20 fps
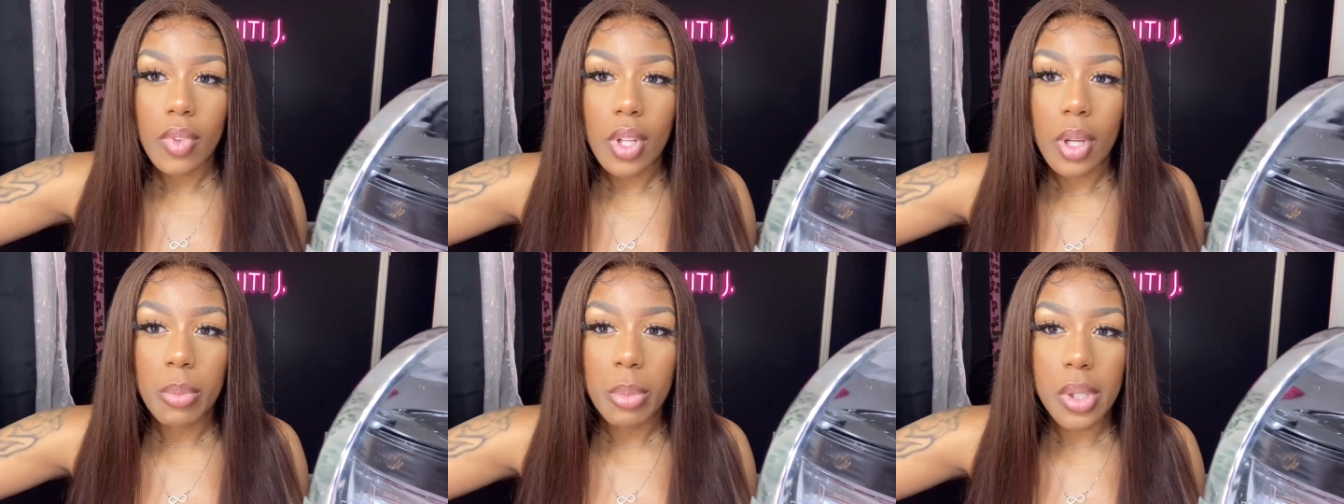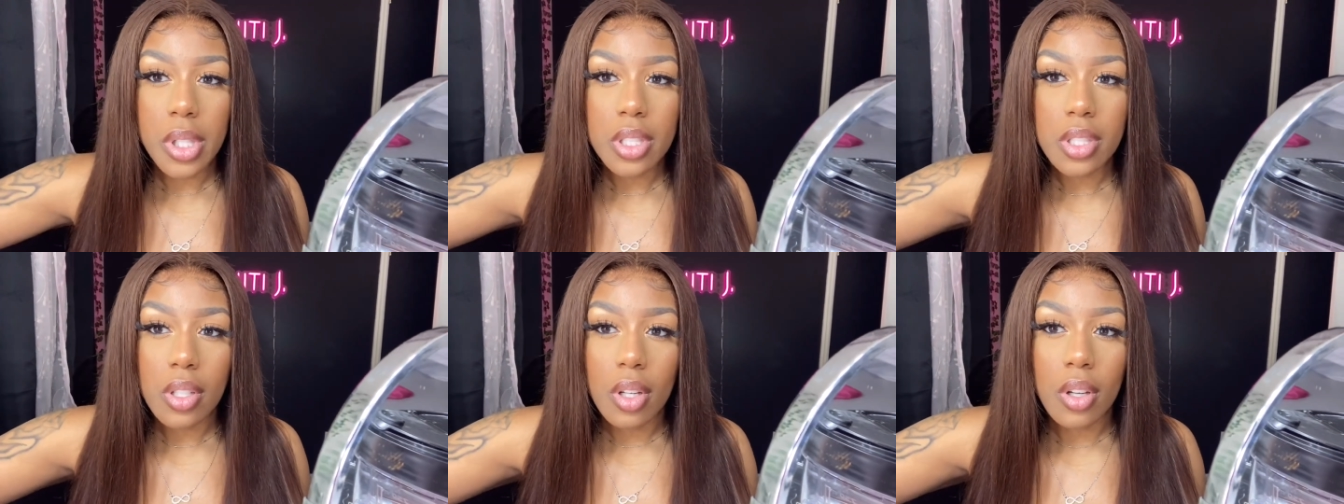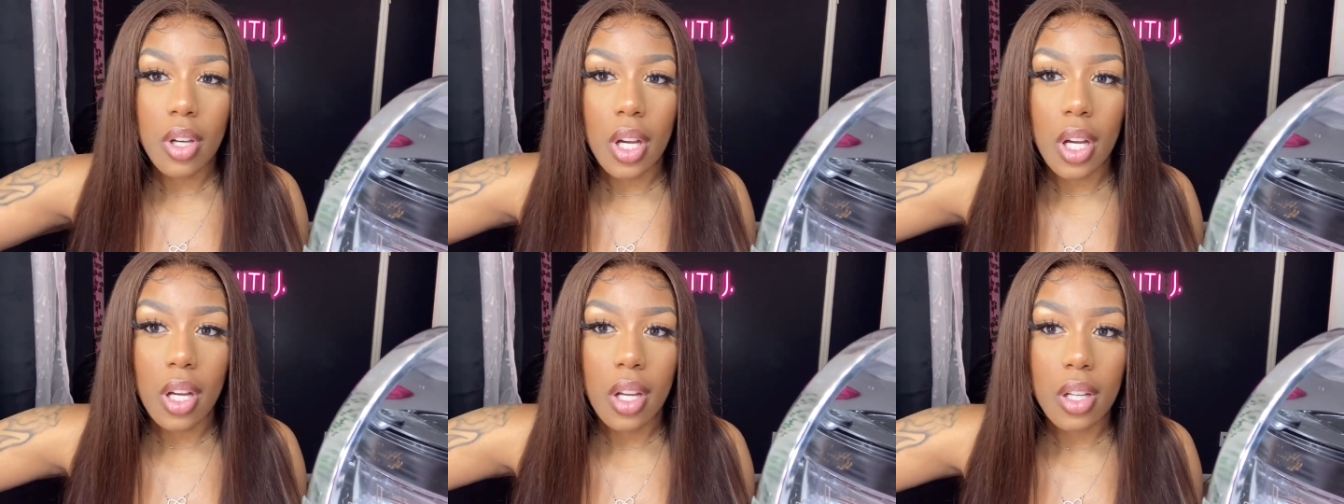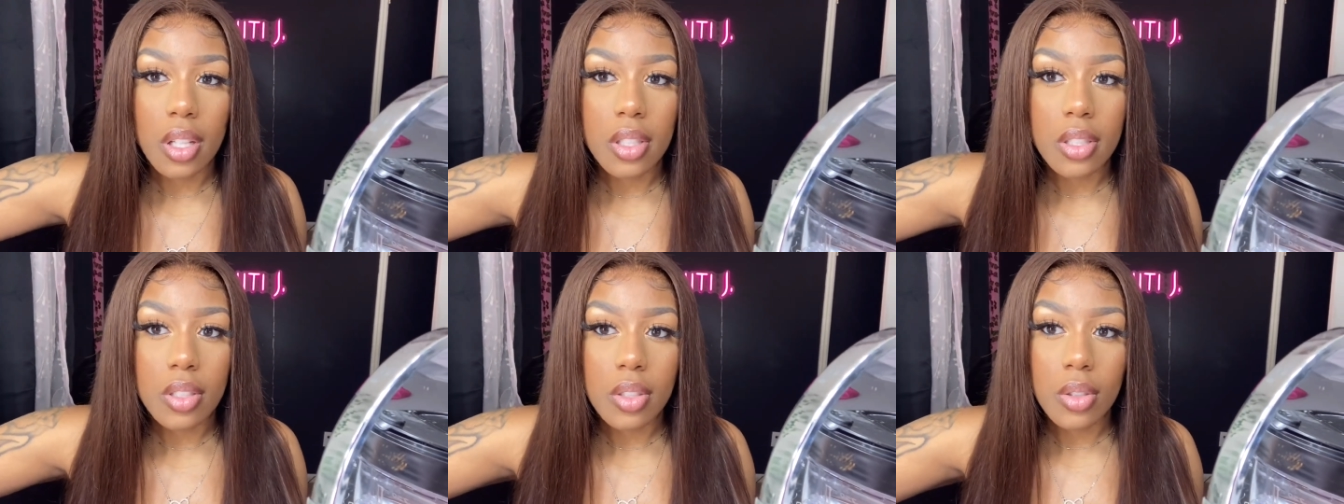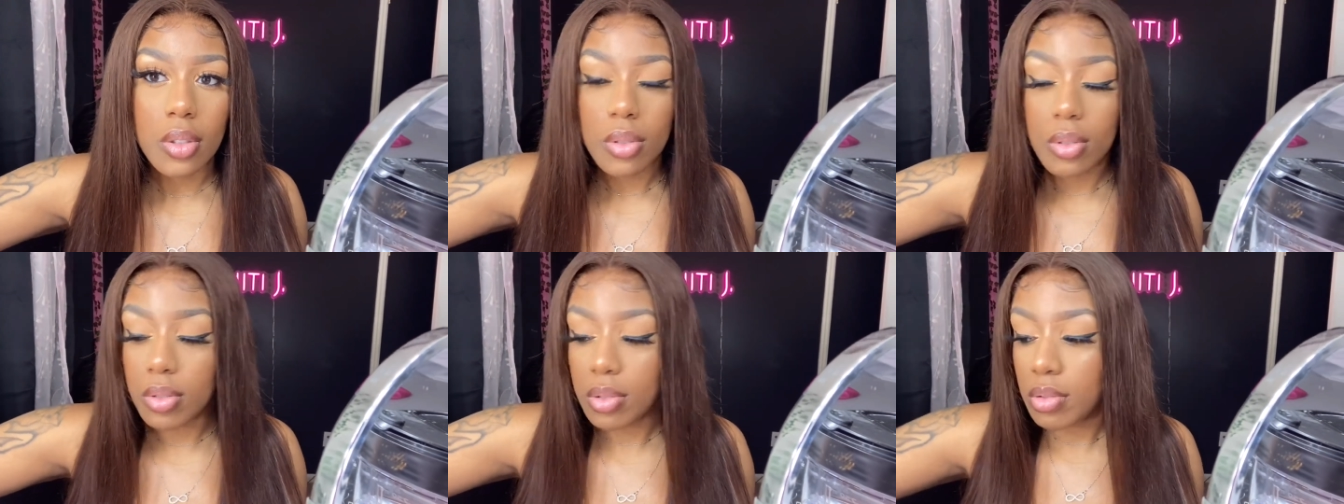But it's okay. It's
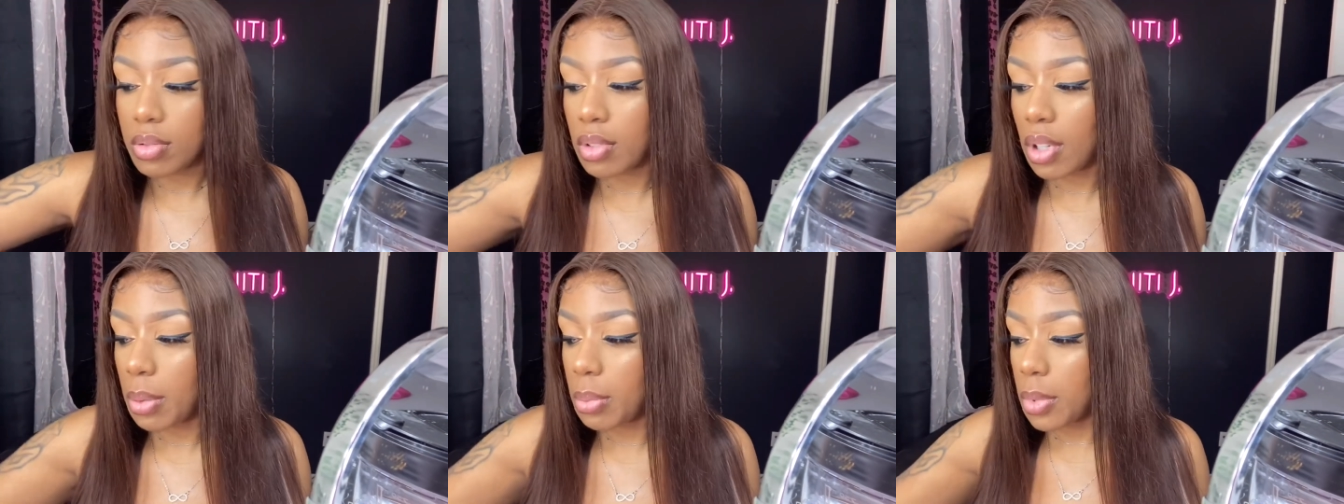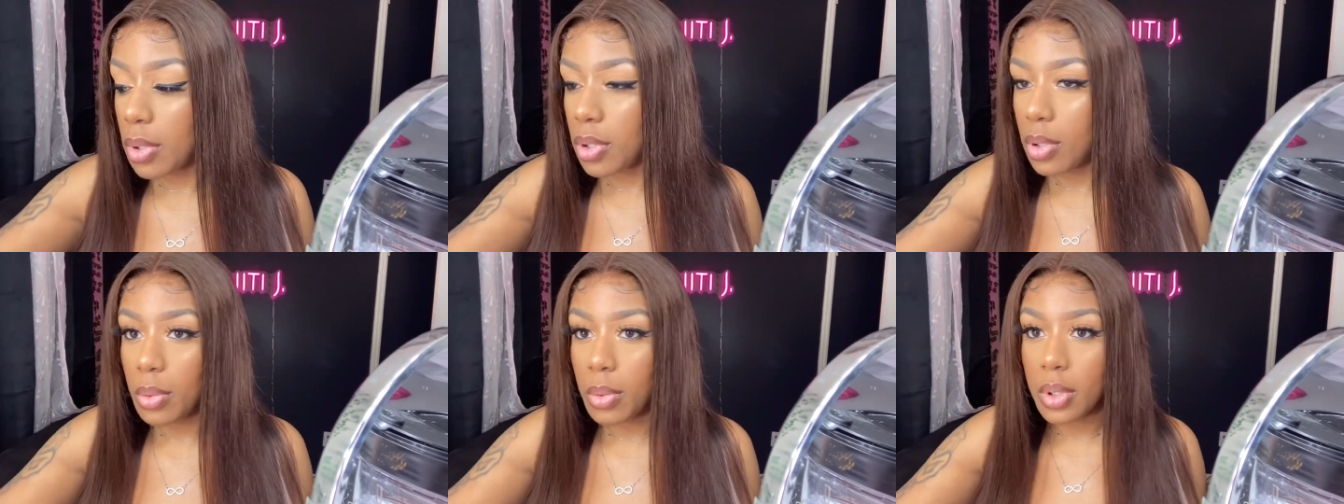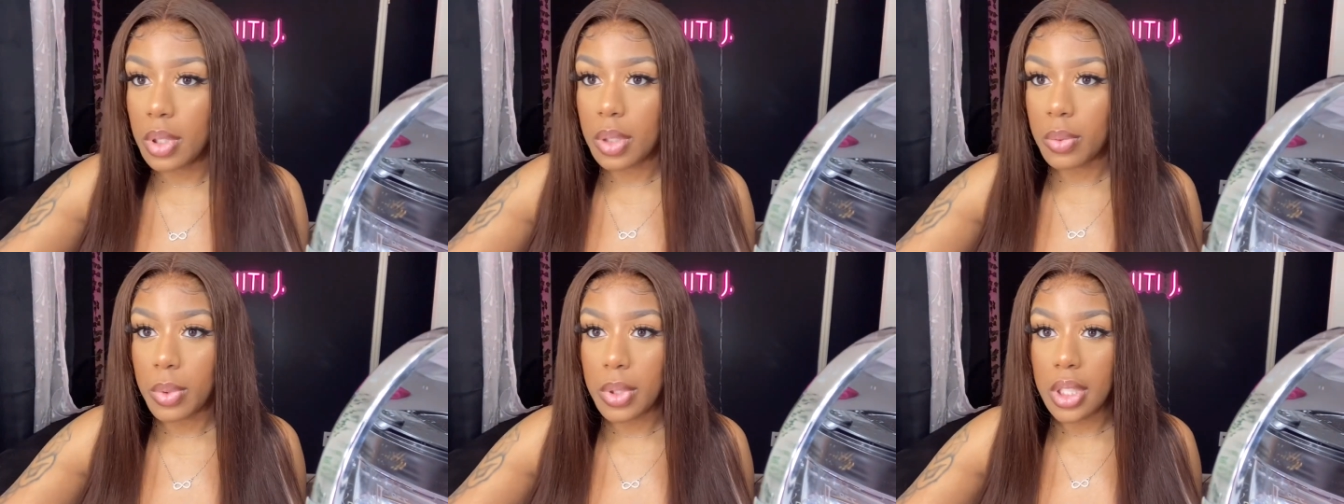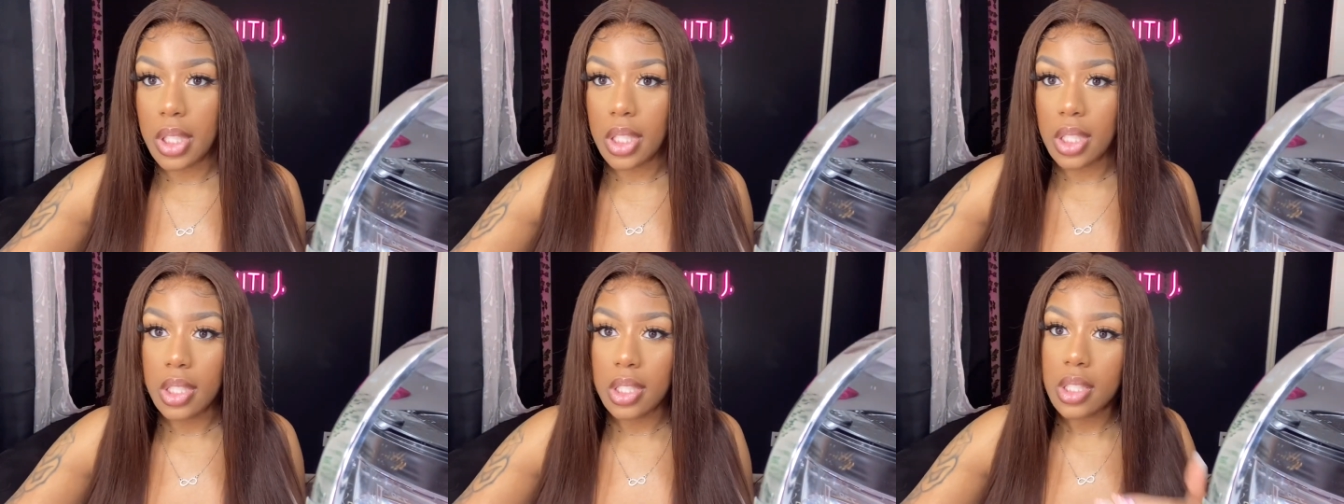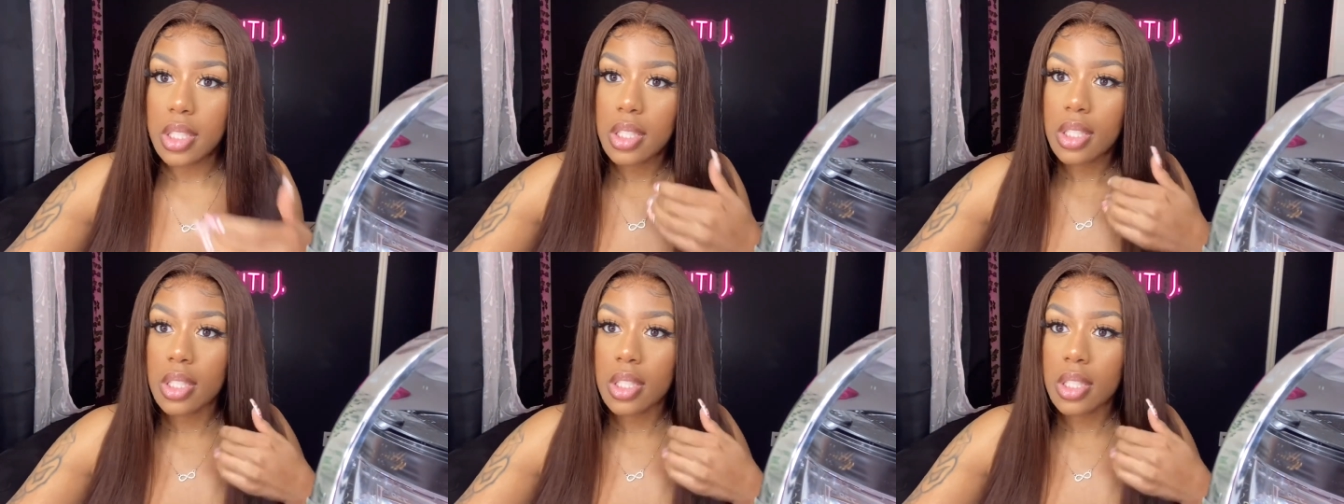cool. I'm cool with, with this.